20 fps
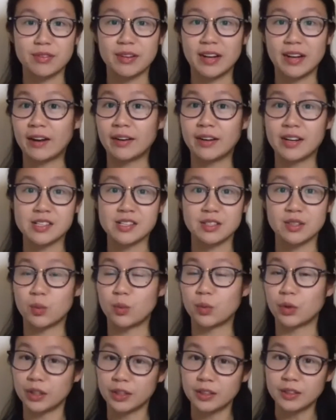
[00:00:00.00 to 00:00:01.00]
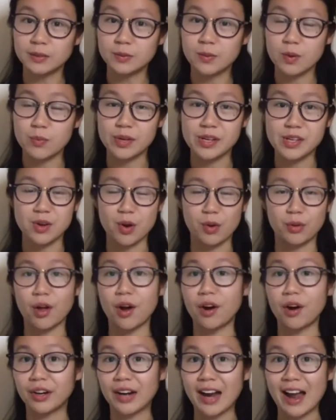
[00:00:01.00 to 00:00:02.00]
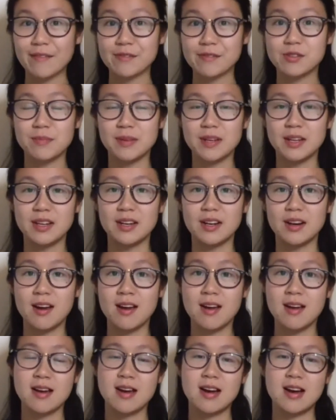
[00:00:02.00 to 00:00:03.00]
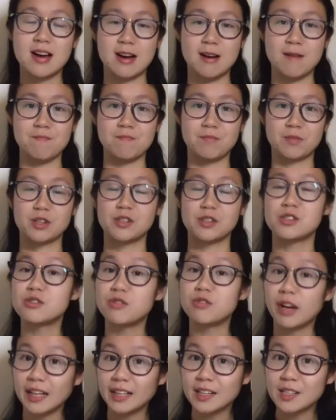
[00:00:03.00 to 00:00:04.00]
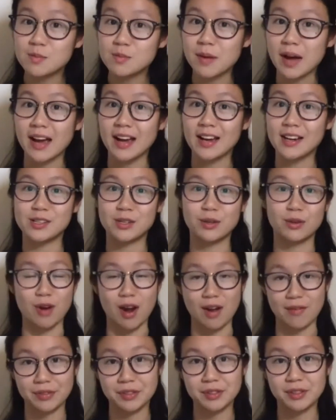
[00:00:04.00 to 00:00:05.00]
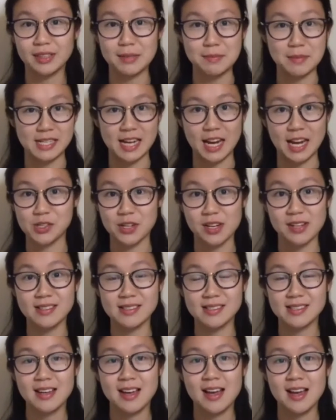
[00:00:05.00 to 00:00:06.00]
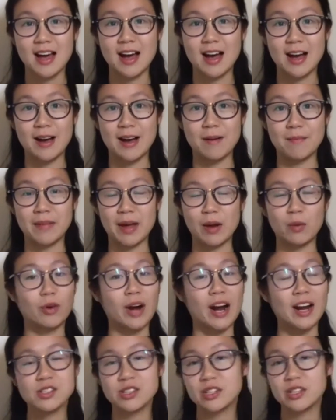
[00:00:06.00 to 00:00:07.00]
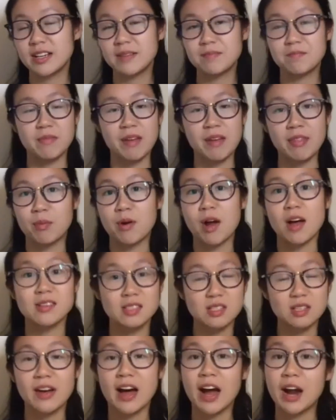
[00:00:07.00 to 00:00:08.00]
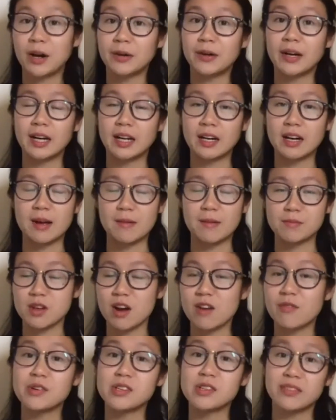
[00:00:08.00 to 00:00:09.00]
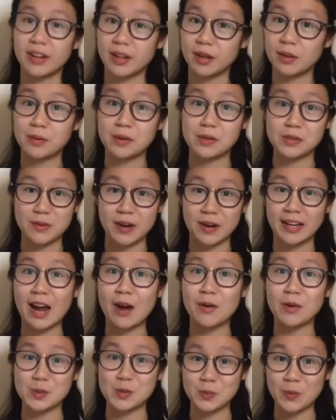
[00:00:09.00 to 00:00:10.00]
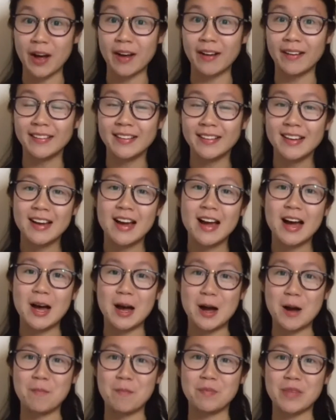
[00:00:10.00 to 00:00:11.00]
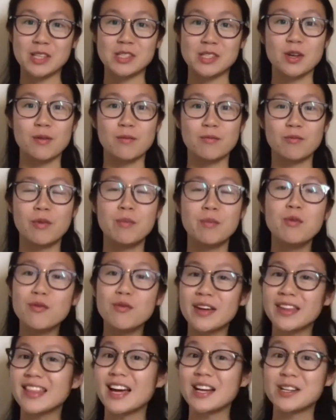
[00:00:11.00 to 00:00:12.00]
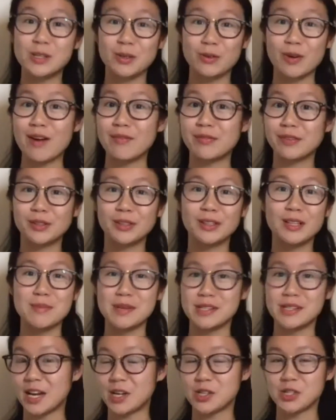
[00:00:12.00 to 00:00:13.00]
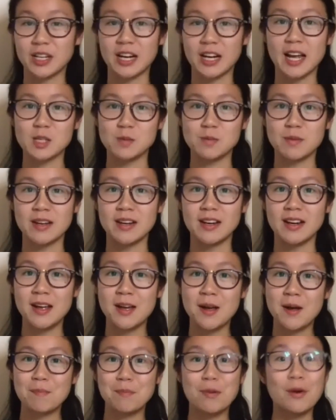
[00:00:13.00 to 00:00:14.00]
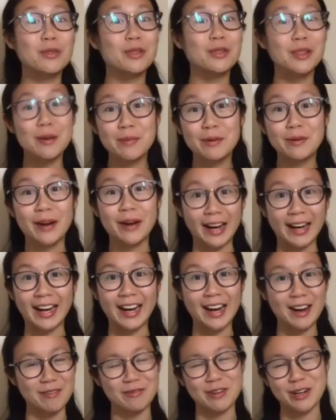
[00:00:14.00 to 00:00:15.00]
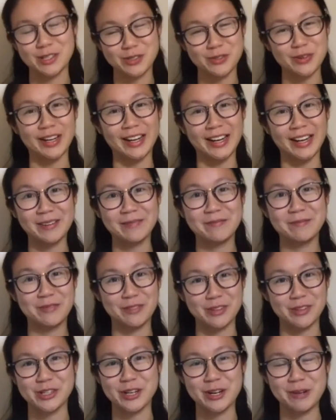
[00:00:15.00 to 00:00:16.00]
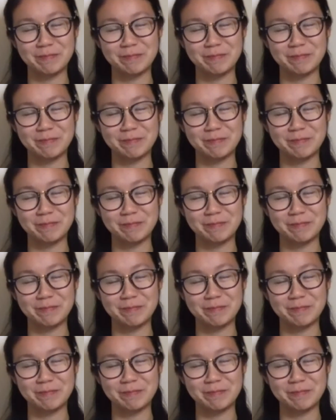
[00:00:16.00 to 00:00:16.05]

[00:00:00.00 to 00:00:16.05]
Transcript: areas in the world when we no longer have to be constrained by geographical limitations. And we're actually in the process of hiring software developers right now as well. And so removing that geographical limitation has been both liberating and frustrating for sure.